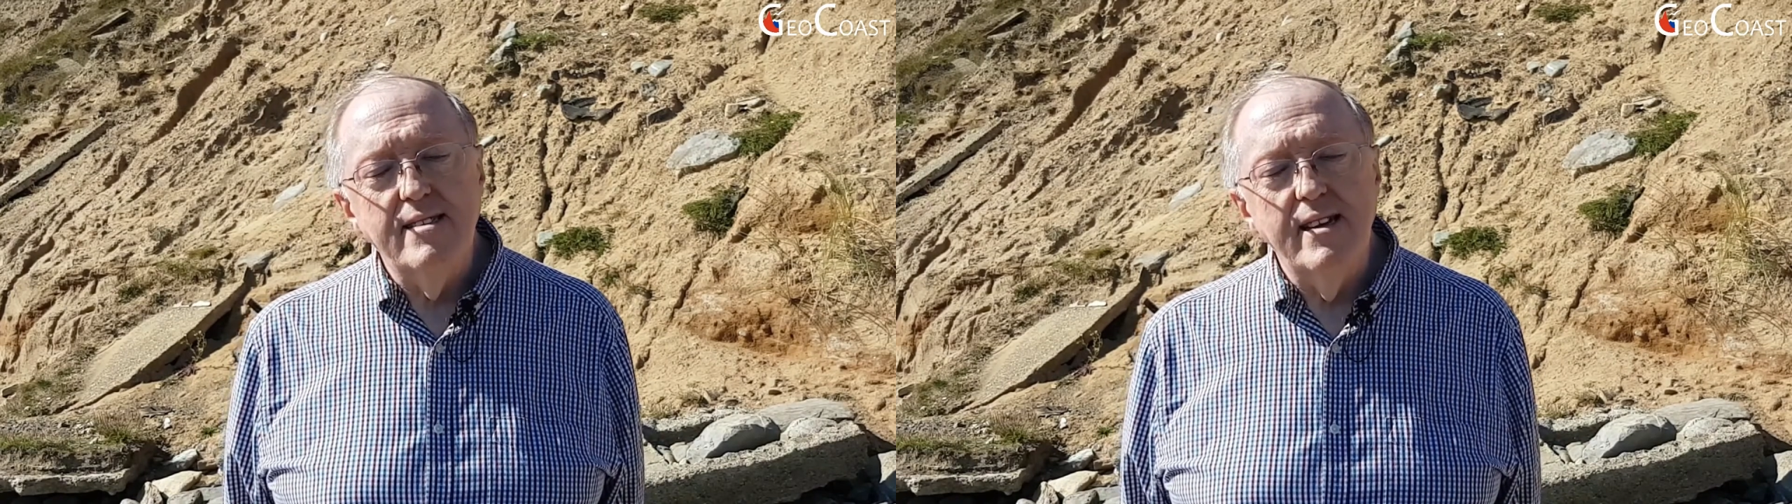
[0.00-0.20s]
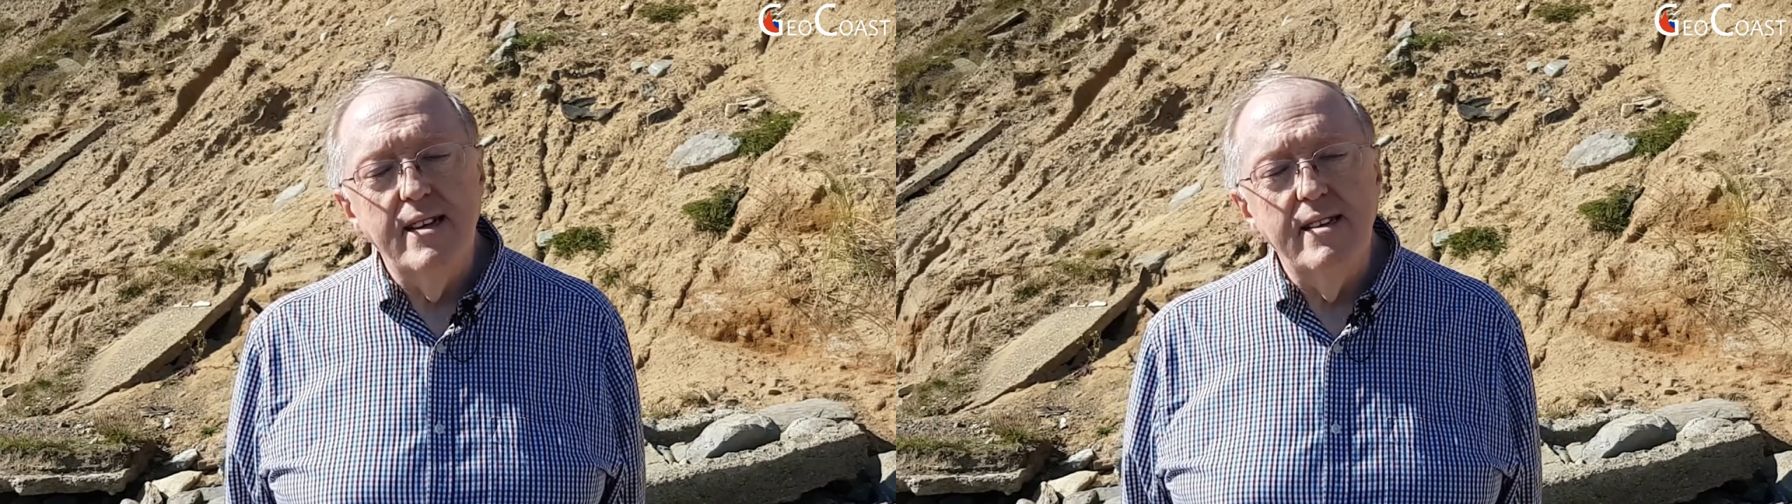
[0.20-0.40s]

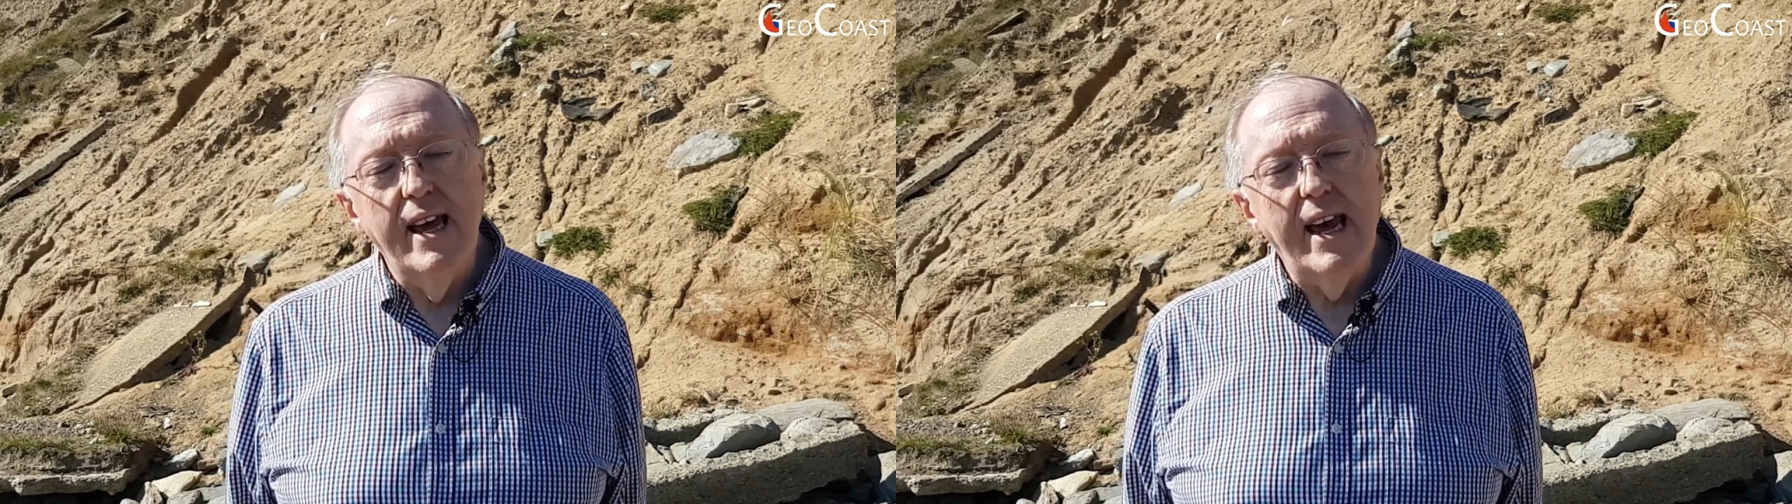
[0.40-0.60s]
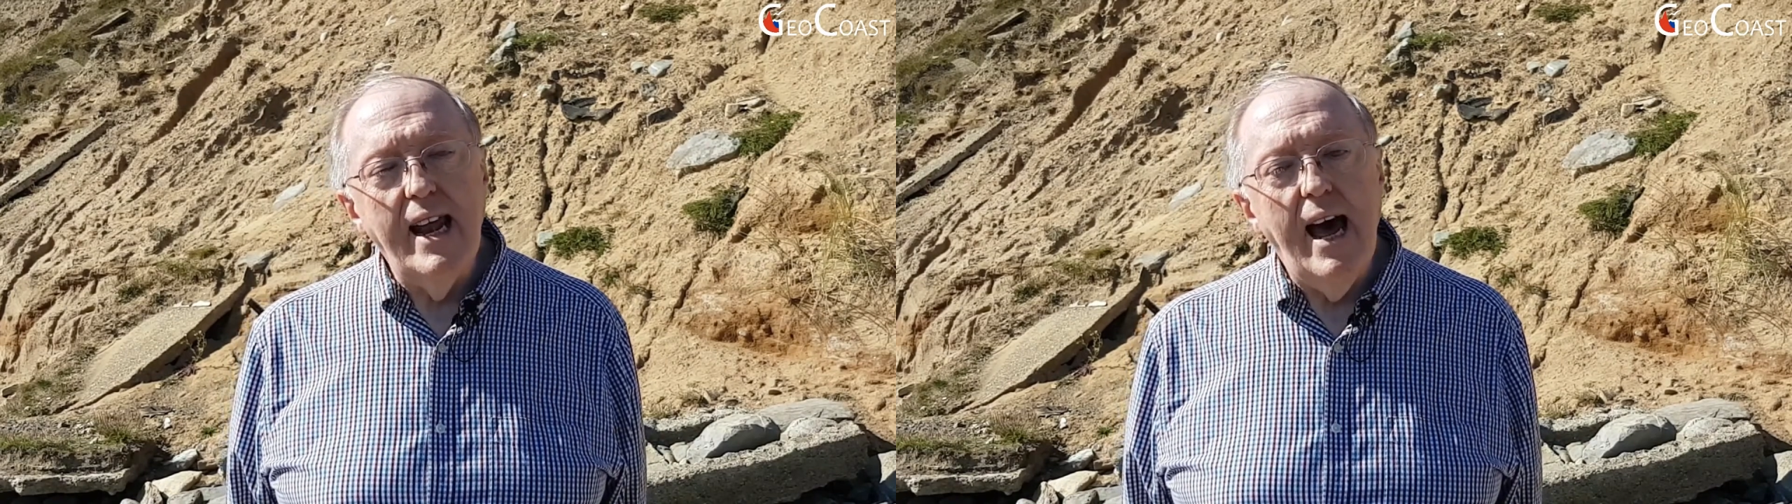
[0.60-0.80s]
that they
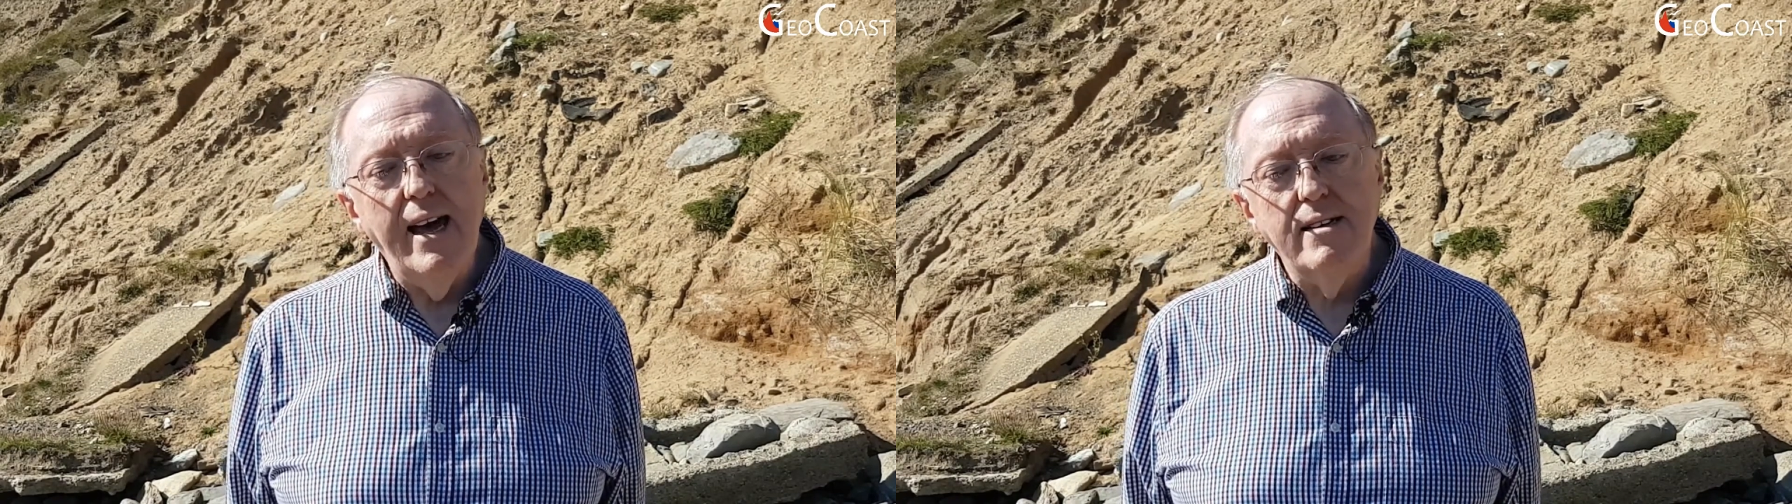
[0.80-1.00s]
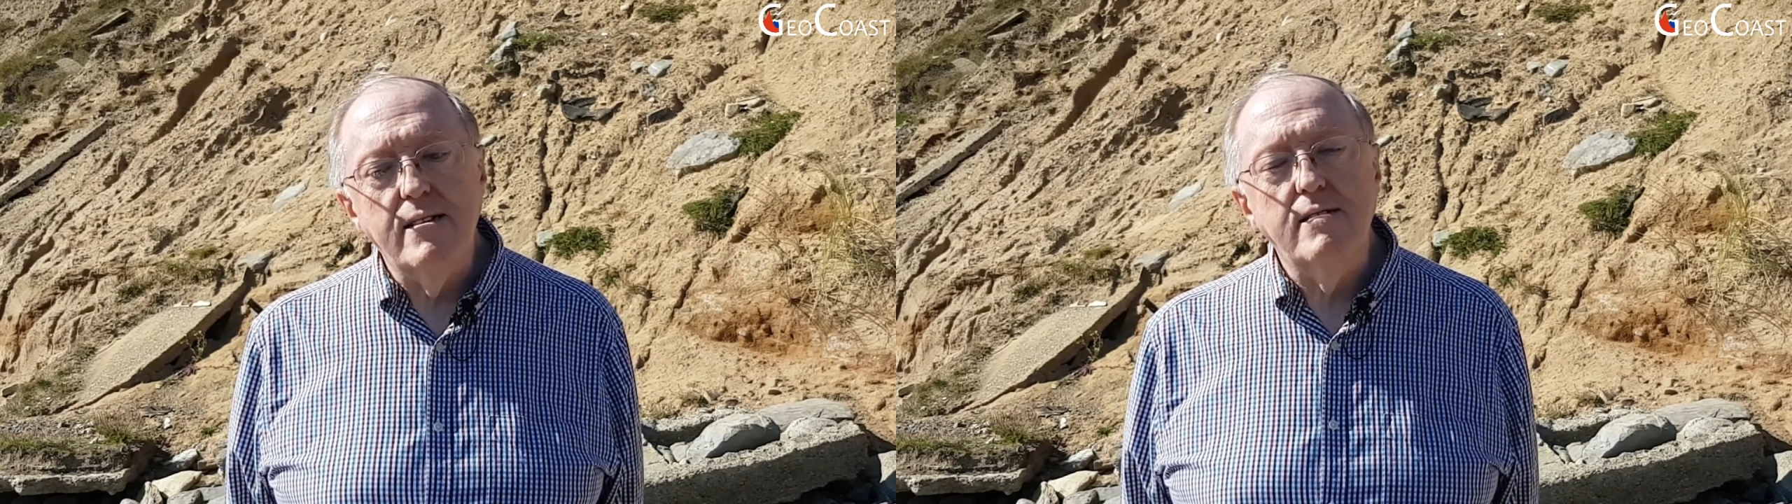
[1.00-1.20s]
can
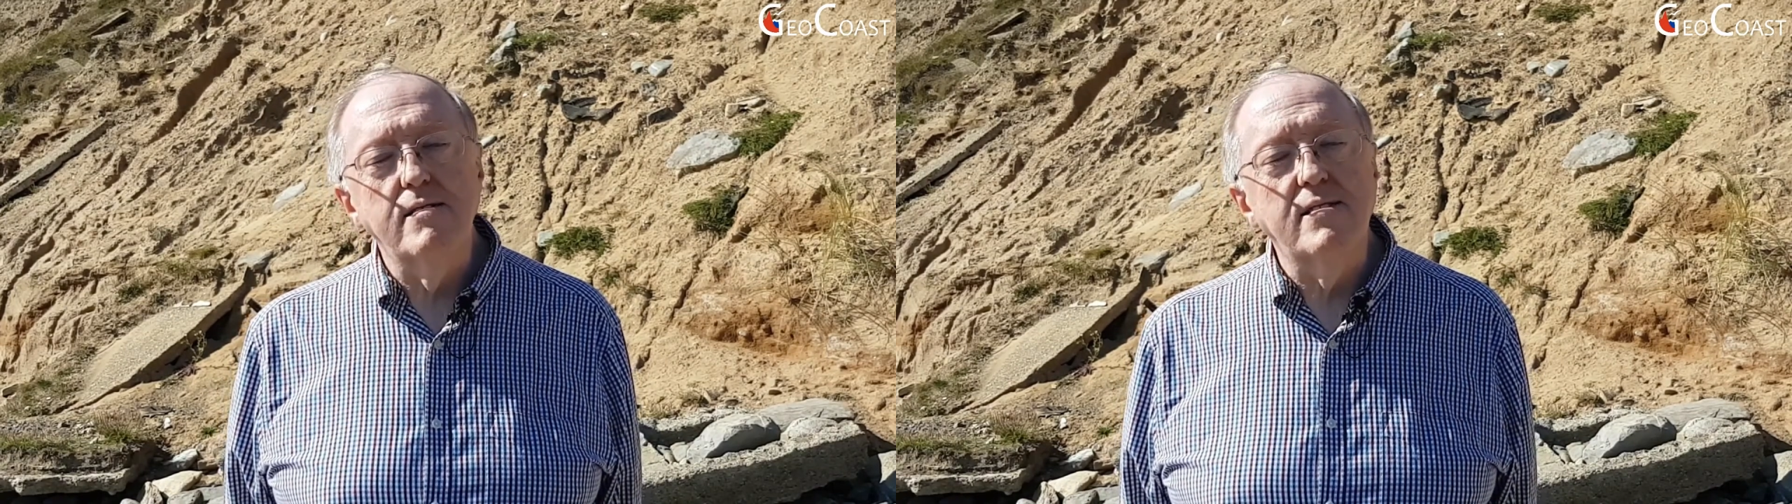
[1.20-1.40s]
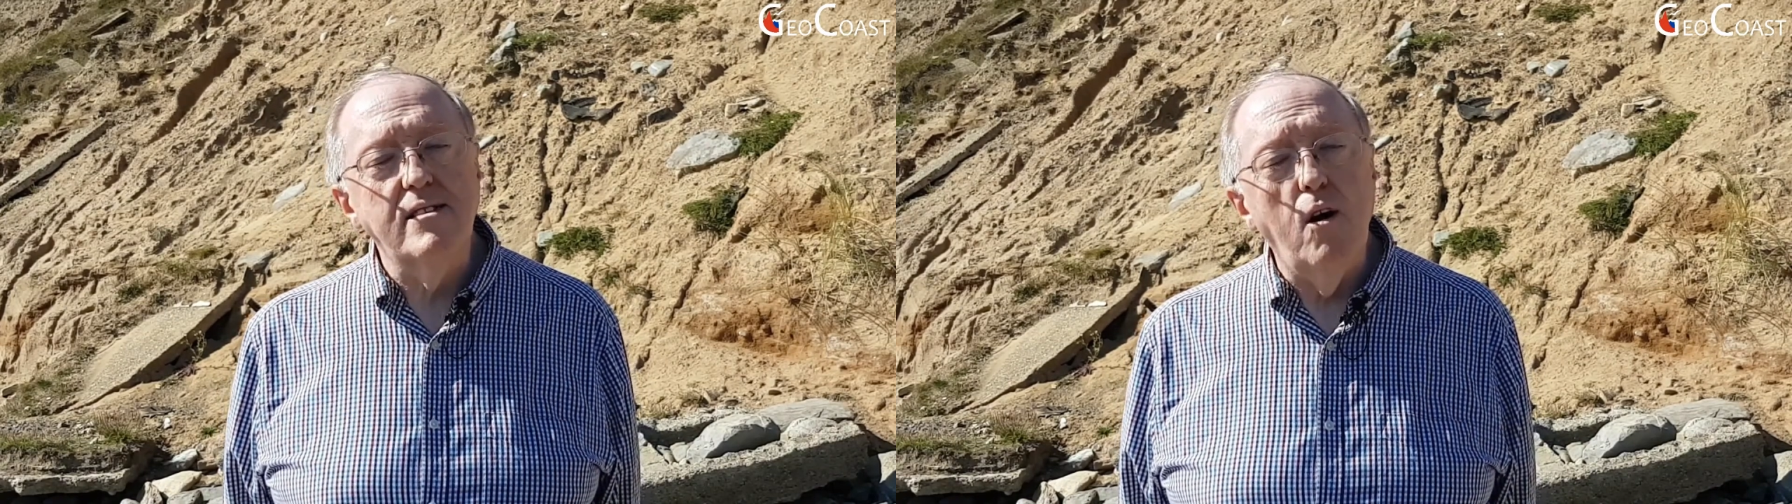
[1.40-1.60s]
act to
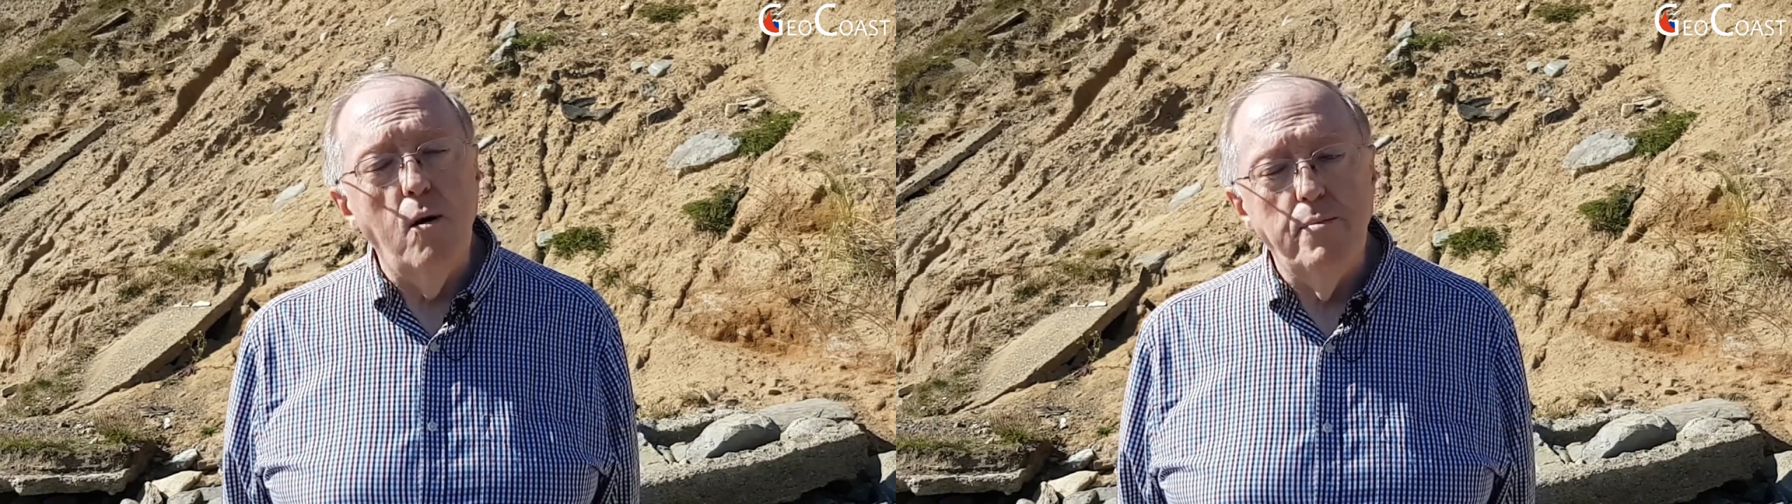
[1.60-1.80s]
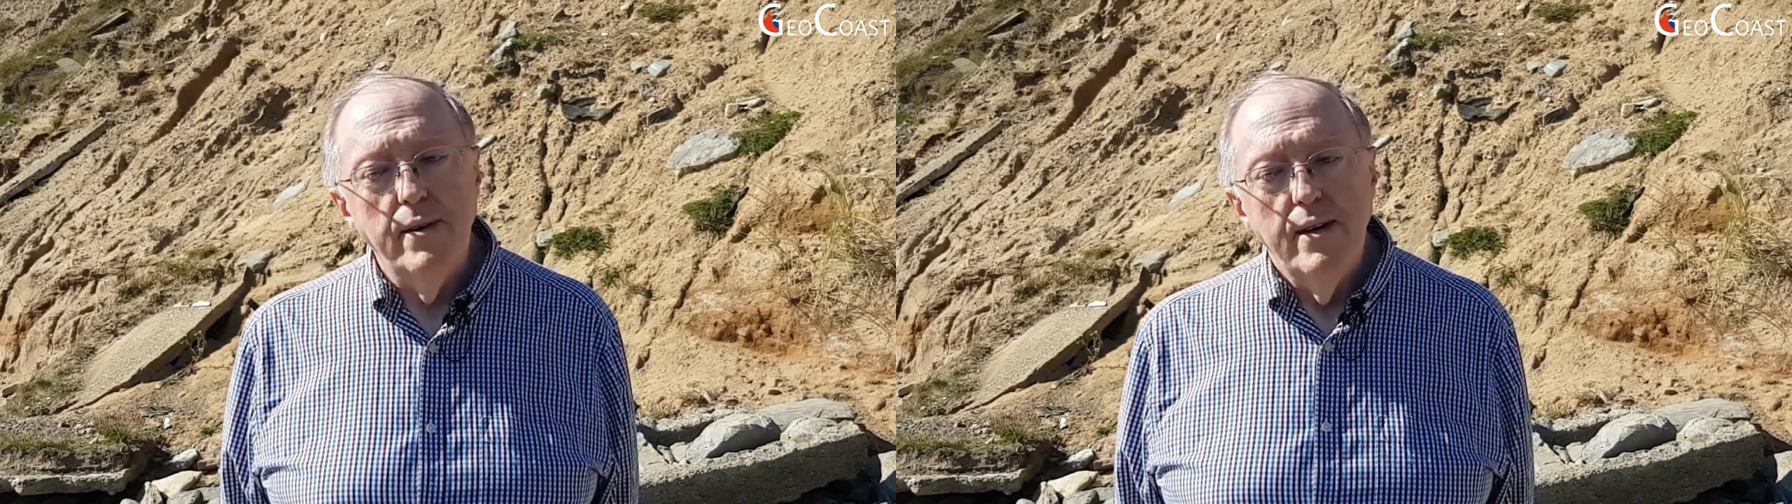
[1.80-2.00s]
stop